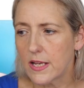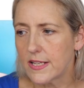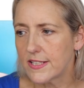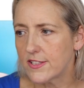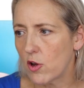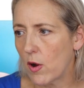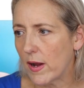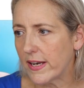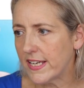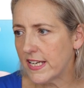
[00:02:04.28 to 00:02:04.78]

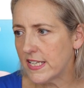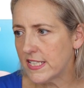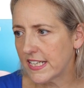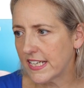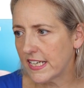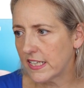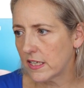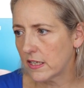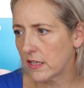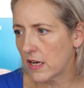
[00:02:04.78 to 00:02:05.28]
So I need
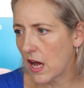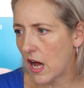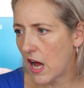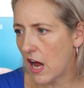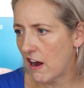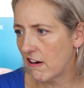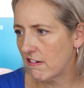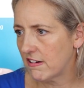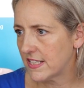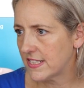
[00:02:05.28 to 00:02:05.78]
to get an
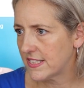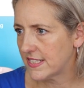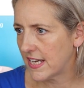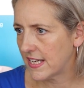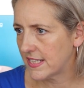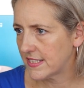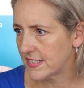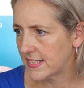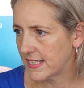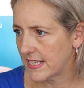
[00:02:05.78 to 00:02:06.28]

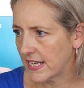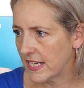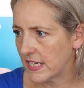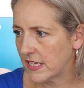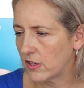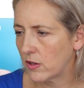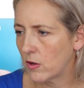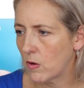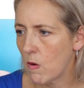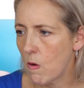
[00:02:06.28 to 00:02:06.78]
RSS
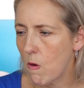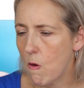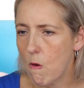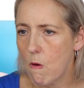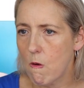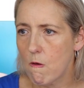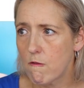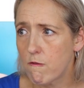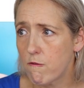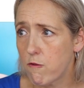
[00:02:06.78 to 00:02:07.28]
link
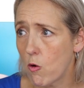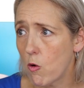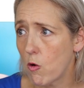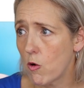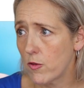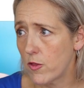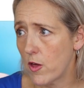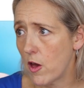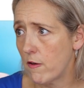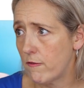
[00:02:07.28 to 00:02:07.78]

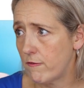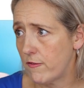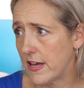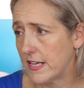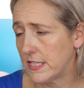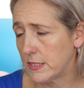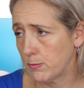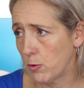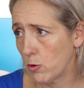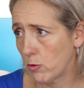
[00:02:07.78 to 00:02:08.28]
for the
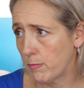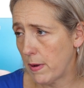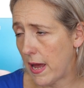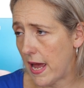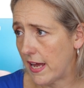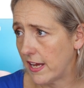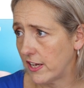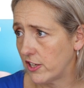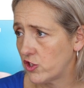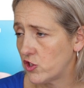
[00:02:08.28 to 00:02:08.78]
Facebook
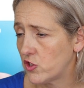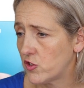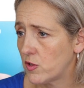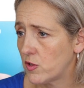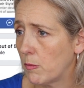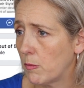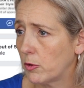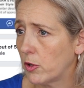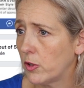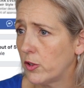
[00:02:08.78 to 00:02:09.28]
page.
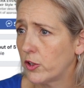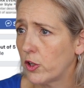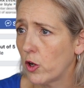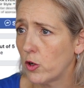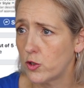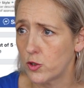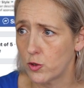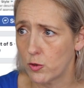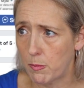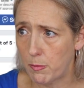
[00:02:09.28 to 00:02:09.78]
I'm going to
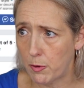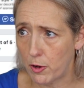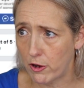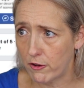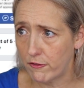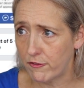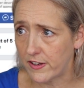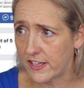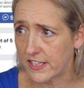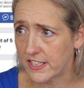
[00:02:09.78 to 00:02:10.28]
go to a
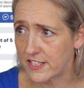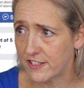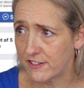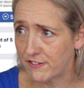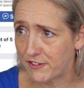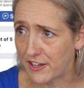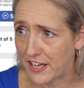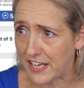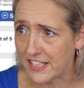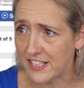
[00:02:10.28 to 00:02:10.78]
perfect
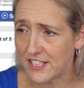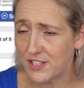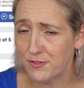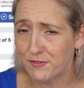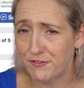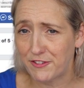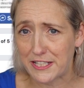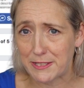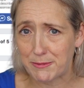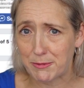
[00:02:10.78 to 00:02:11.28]

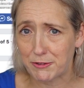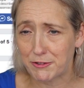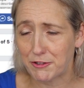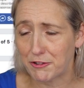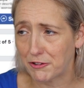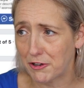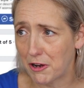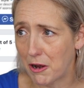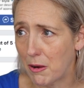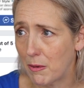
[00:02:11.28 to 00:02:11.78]
event,
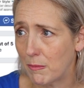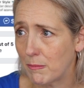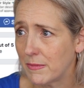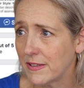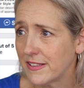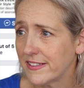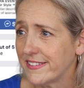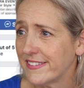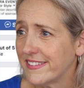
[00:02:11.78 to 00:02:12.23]
facebook.com/a